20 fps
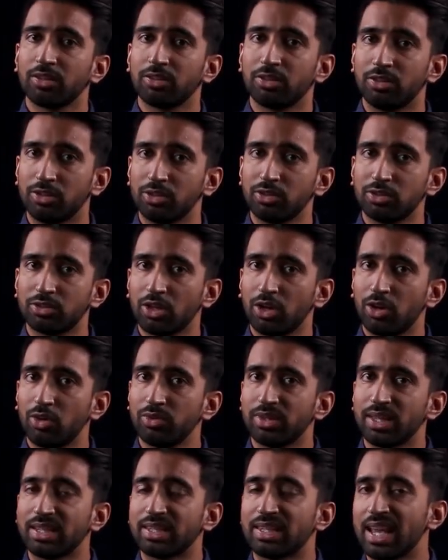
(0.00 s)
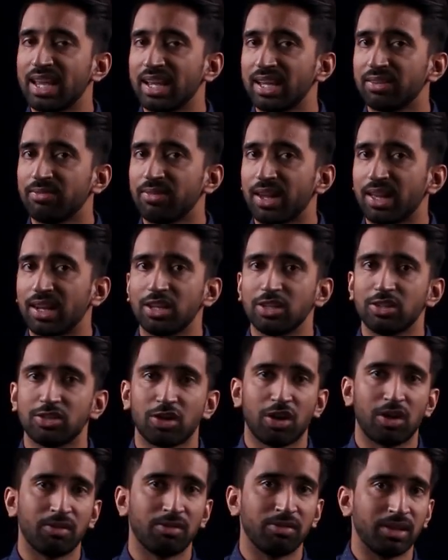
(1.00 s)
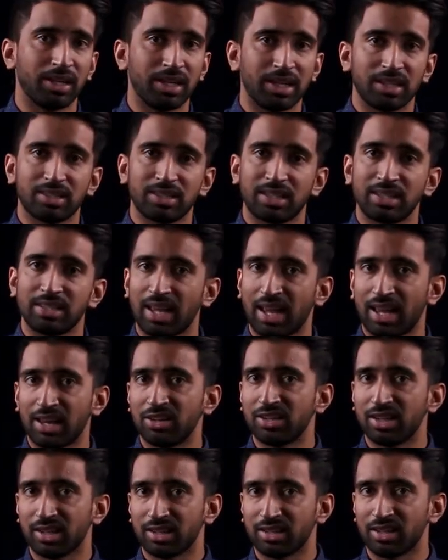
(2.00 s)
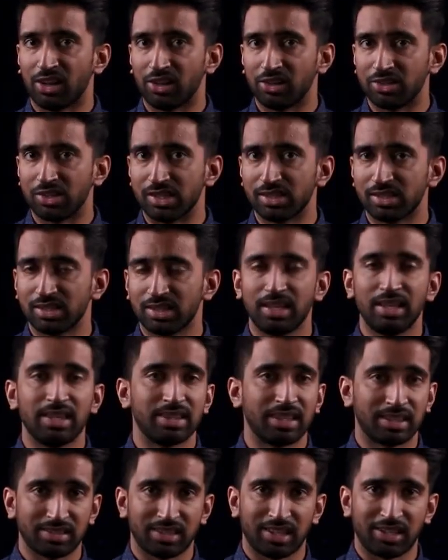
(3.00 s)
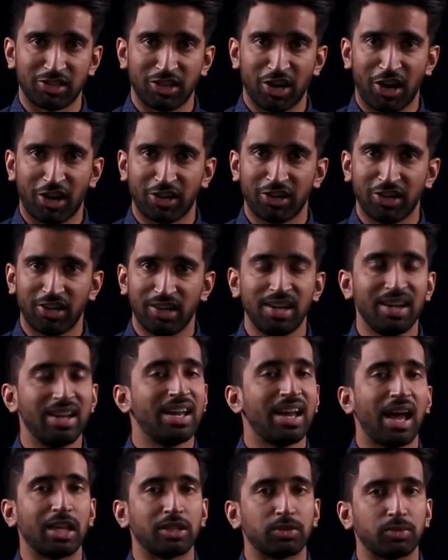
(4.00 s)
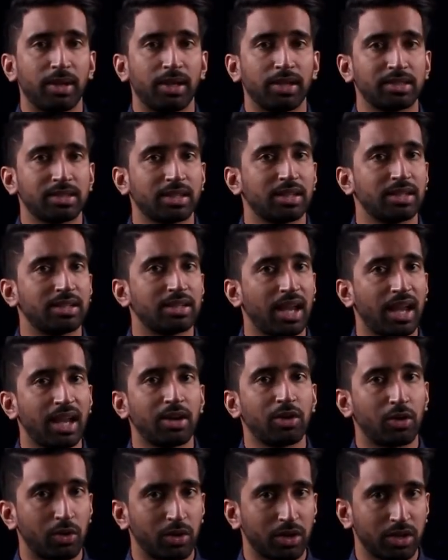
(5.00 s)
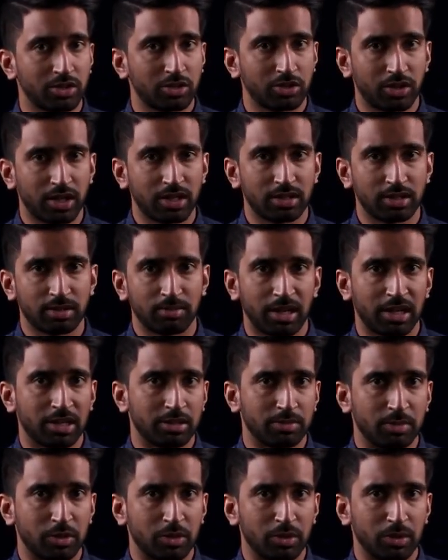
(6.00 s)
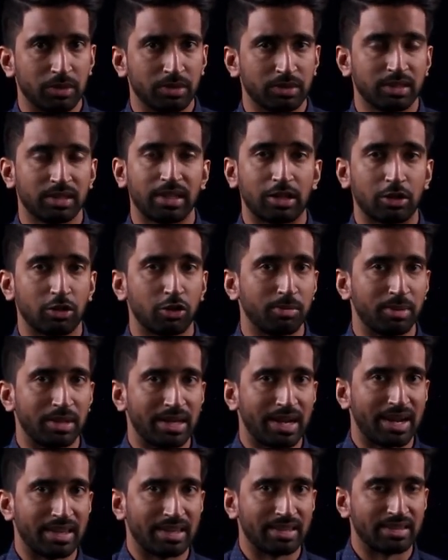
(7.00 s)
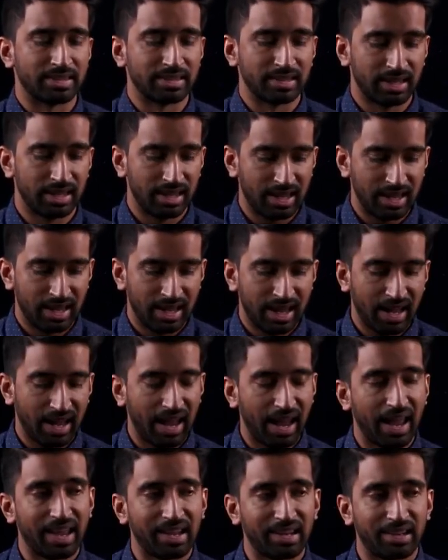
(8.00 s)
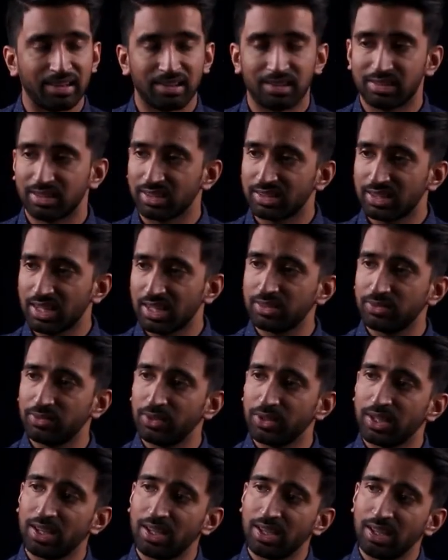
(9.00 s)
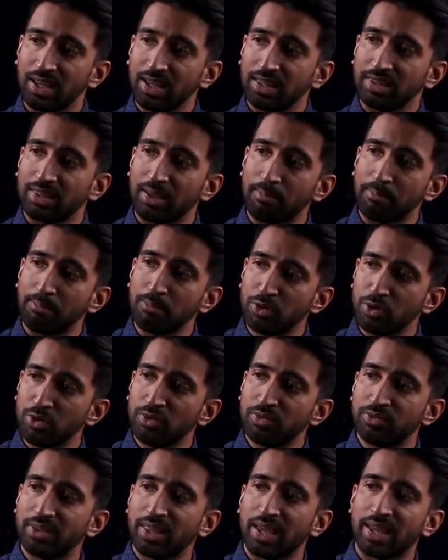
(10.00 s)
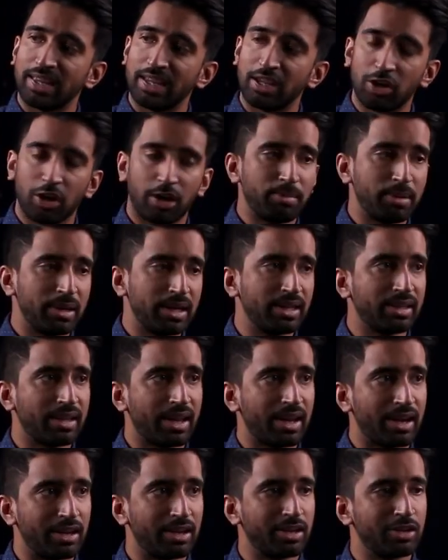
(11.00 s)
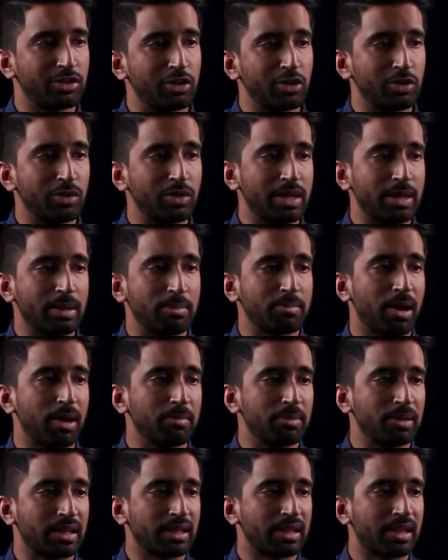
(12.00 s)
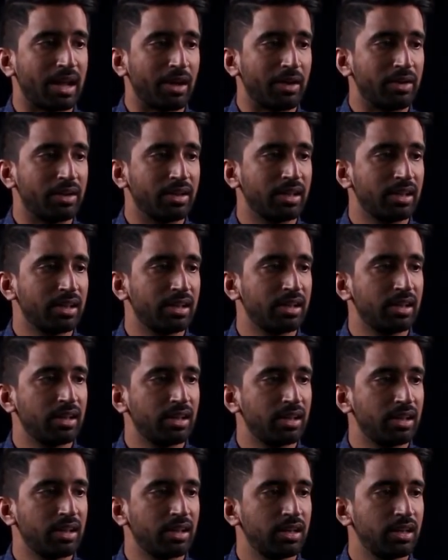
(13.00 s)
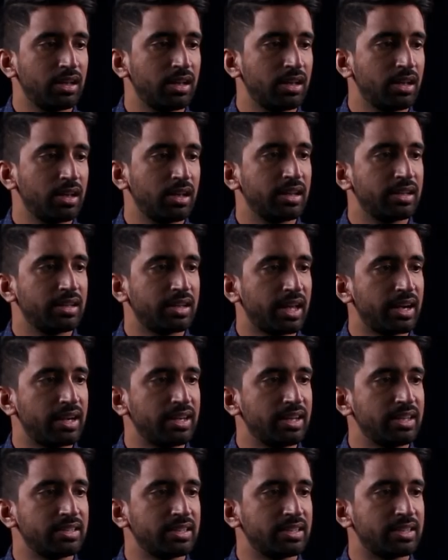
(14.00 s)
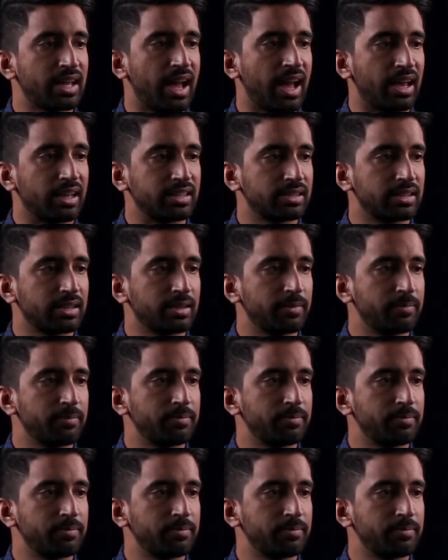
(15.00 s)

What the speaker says: To do so, they take advantage of Linux container technologies, things like Docker, as well as container orchestration management tools like Kubernetes. And successfully, they move that ERP layer to the public cloud. Not an easy task.